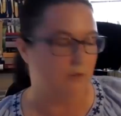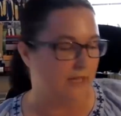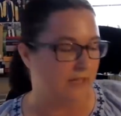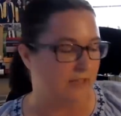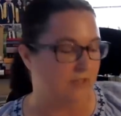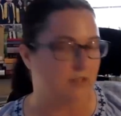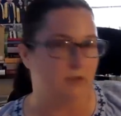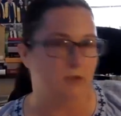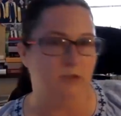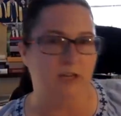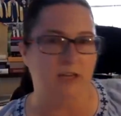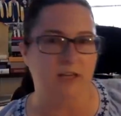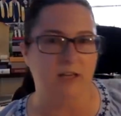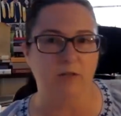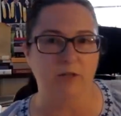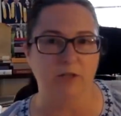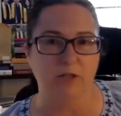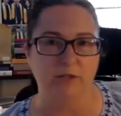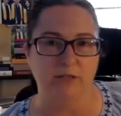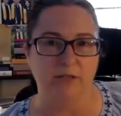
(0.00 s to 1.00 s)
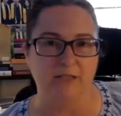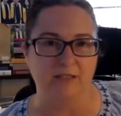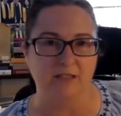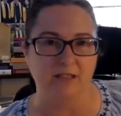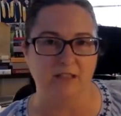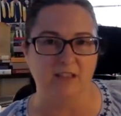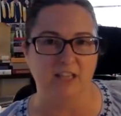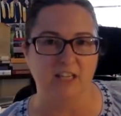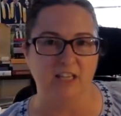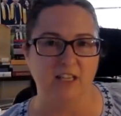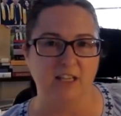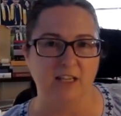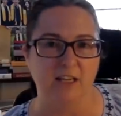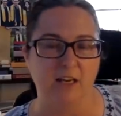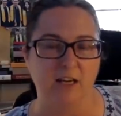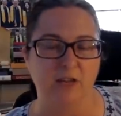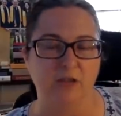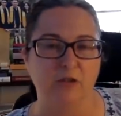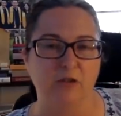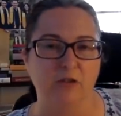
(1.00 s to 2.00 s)
exclude anyone who is isn't Athenian
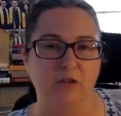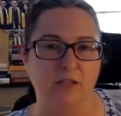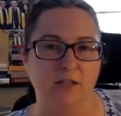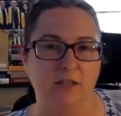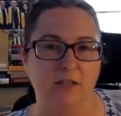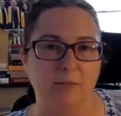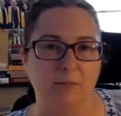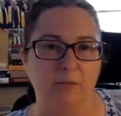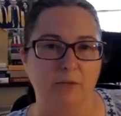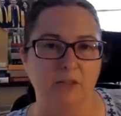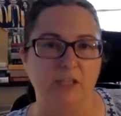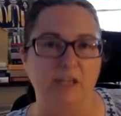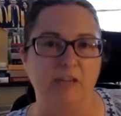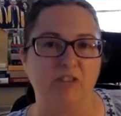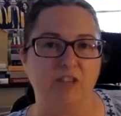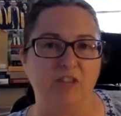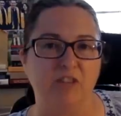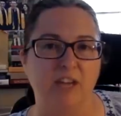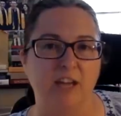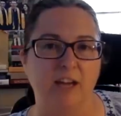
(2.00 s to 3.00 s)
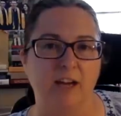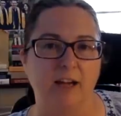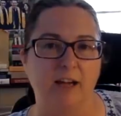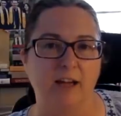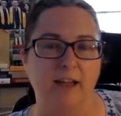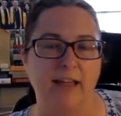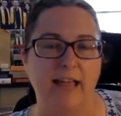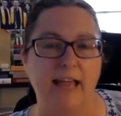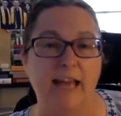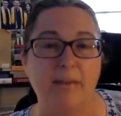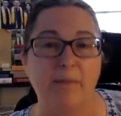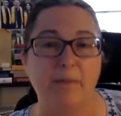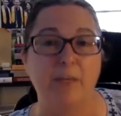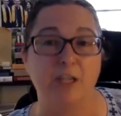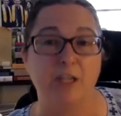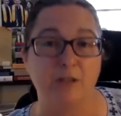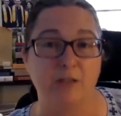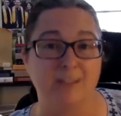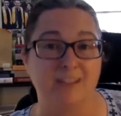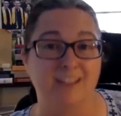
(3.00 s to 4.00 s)
under the belief that they that anybody
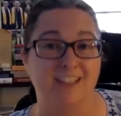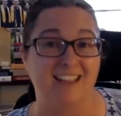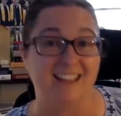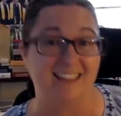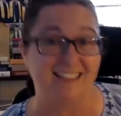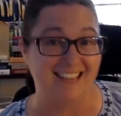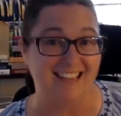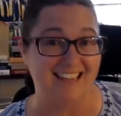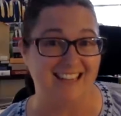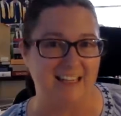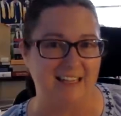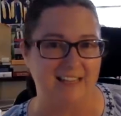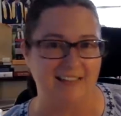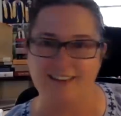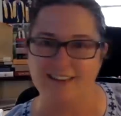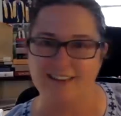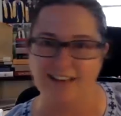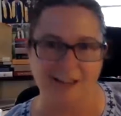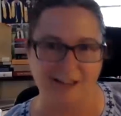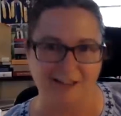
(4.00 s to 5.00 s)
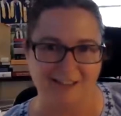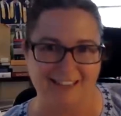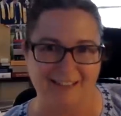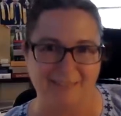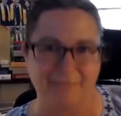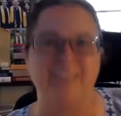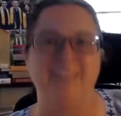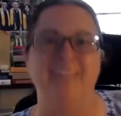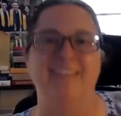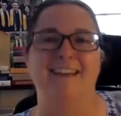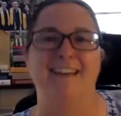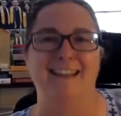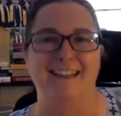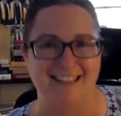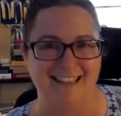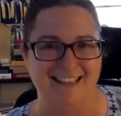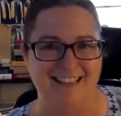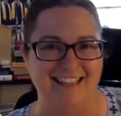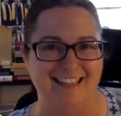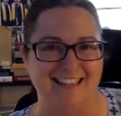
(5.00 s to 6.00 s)
who isn't an Athenian and not Greek but
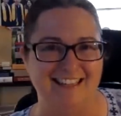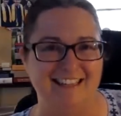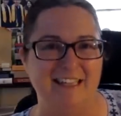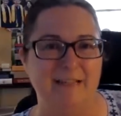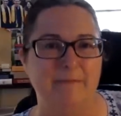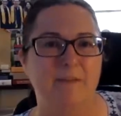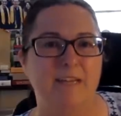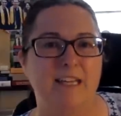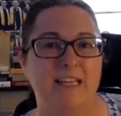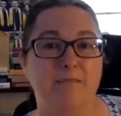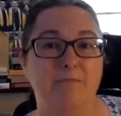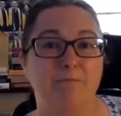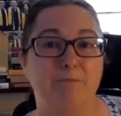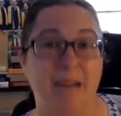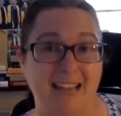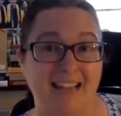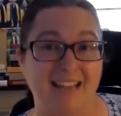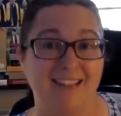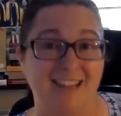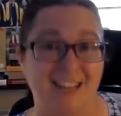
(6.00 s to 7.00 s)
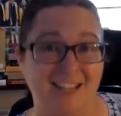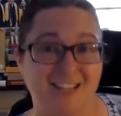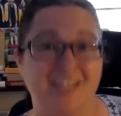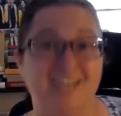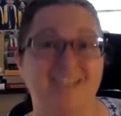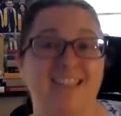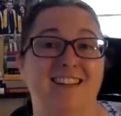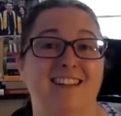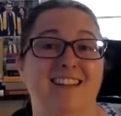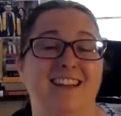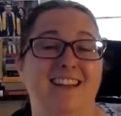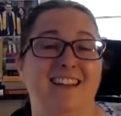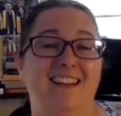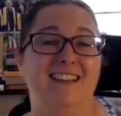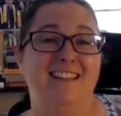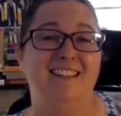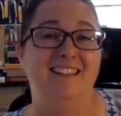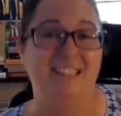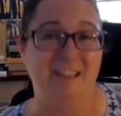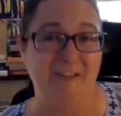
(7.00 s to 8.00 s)
Athenian is biologically
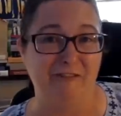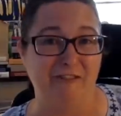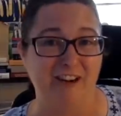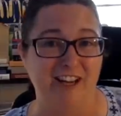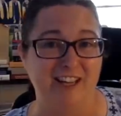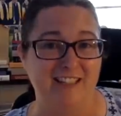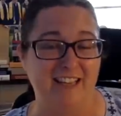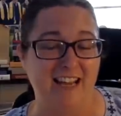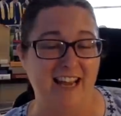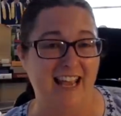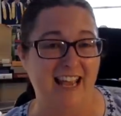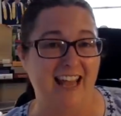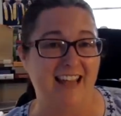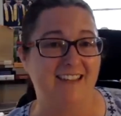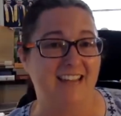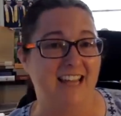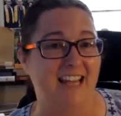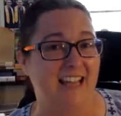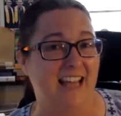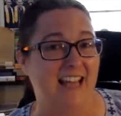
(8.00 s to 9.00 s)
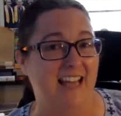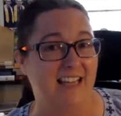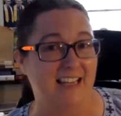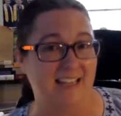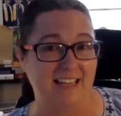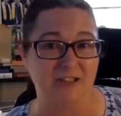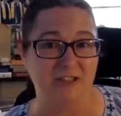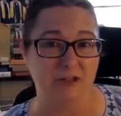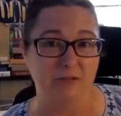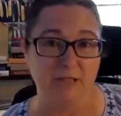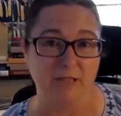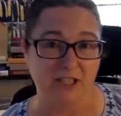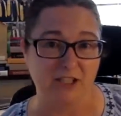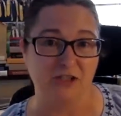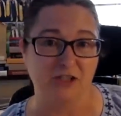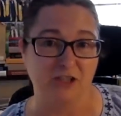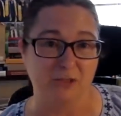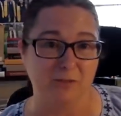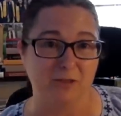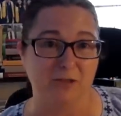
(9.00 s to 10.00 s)
different and that any
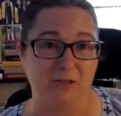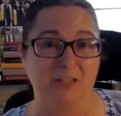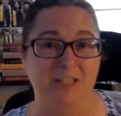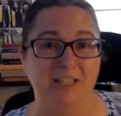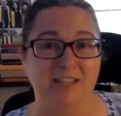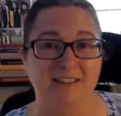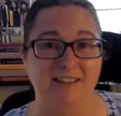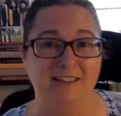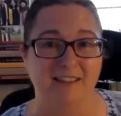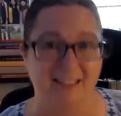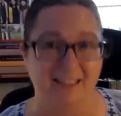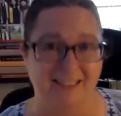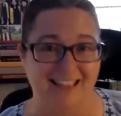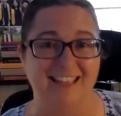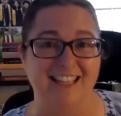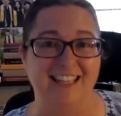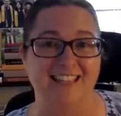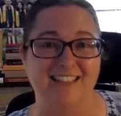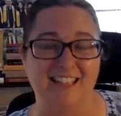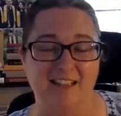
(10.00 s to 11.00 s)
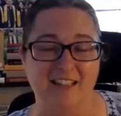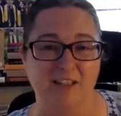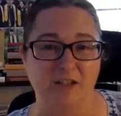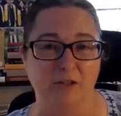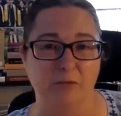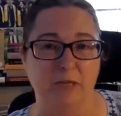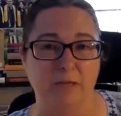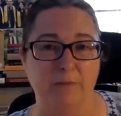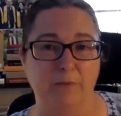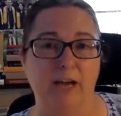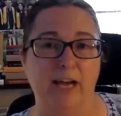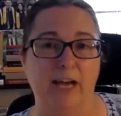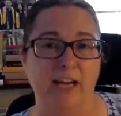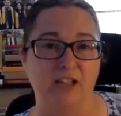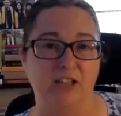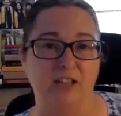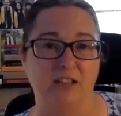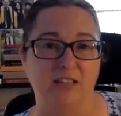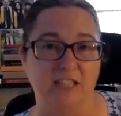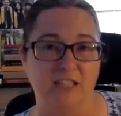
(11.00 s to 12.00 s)
intermixture between Athenians and these other people
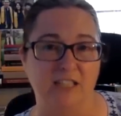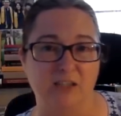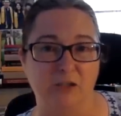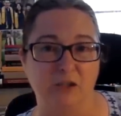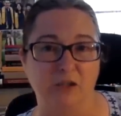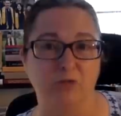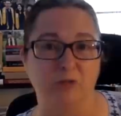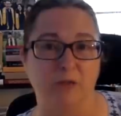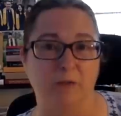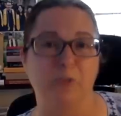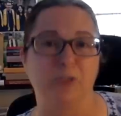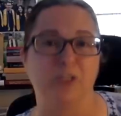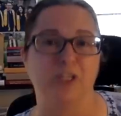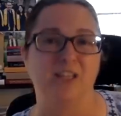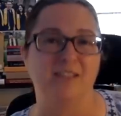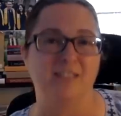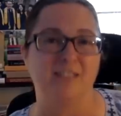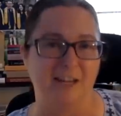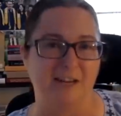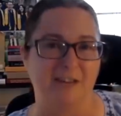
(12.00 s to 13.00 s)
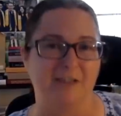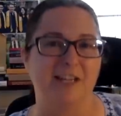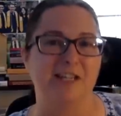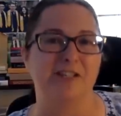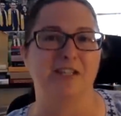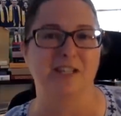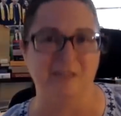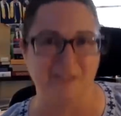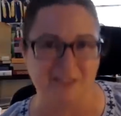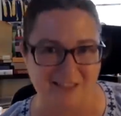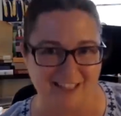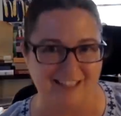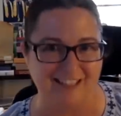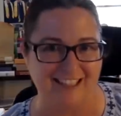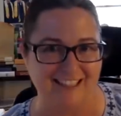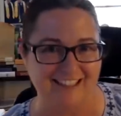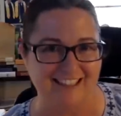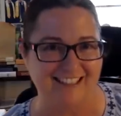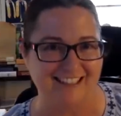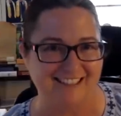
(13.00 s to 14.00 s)
actually leads to corruption and denigration of
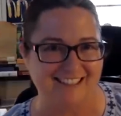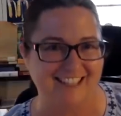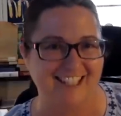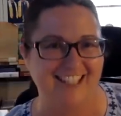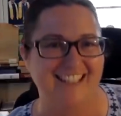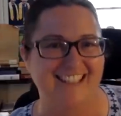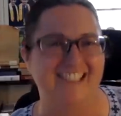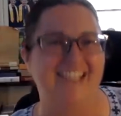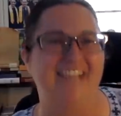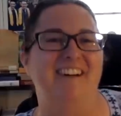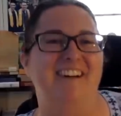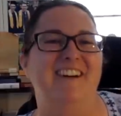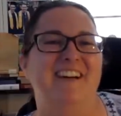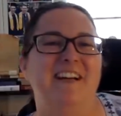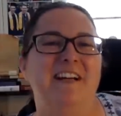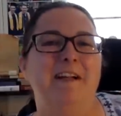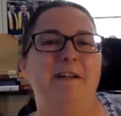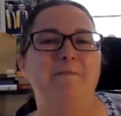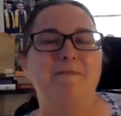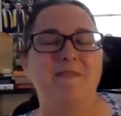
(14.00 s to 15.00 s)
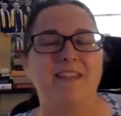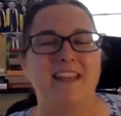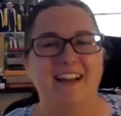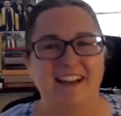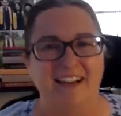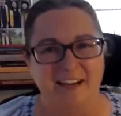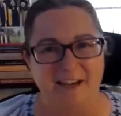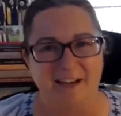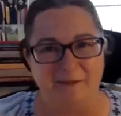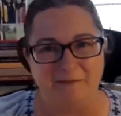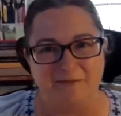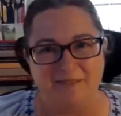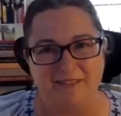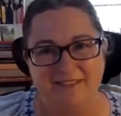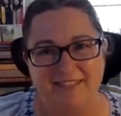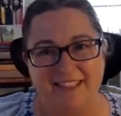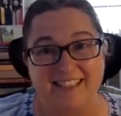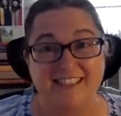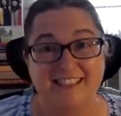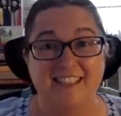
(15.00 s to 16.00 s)
Athenianness. So um,
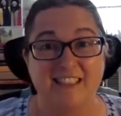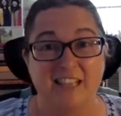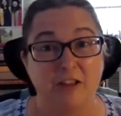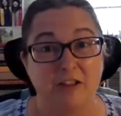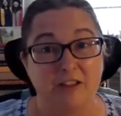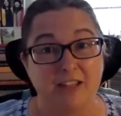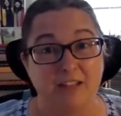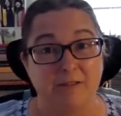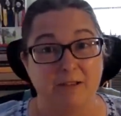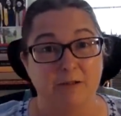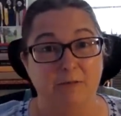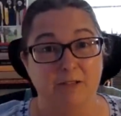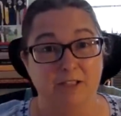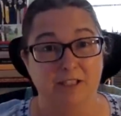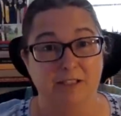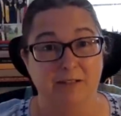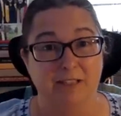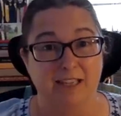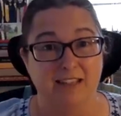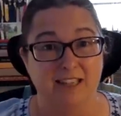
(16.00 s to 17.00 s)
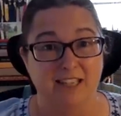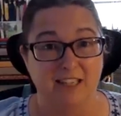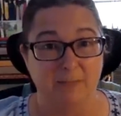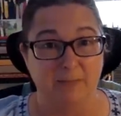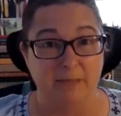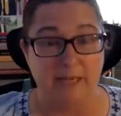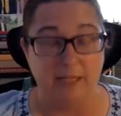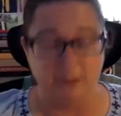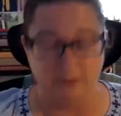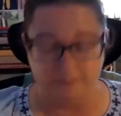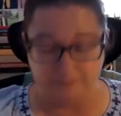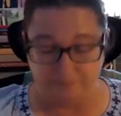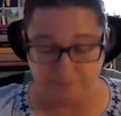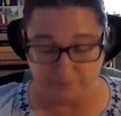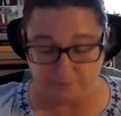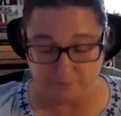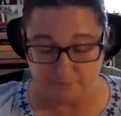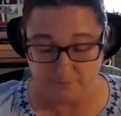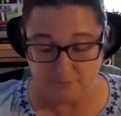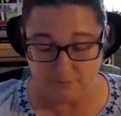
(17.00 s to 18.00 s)
this is another thing we really want to think about
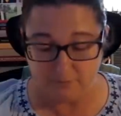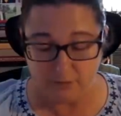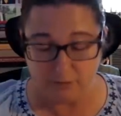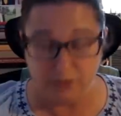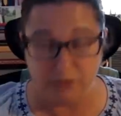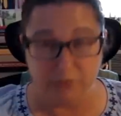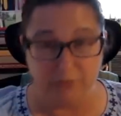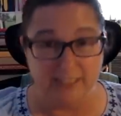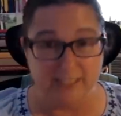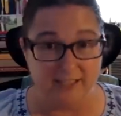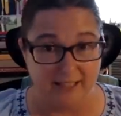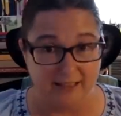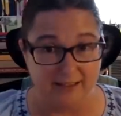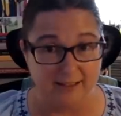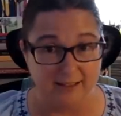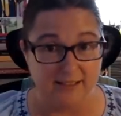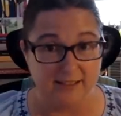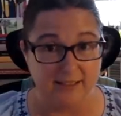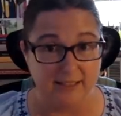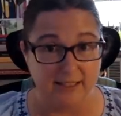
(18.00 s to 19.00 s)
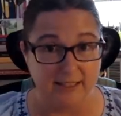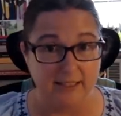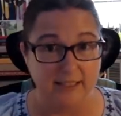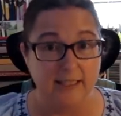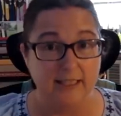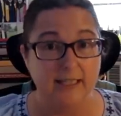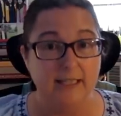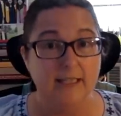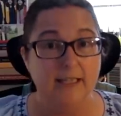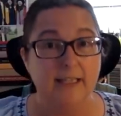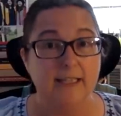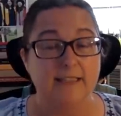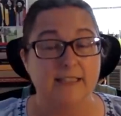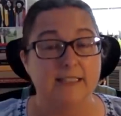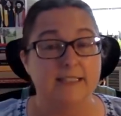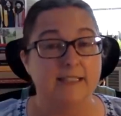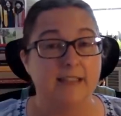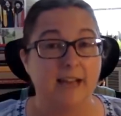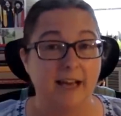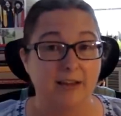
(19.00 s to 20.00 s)
with race and ethnicity is that
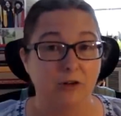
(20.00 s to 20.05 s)
not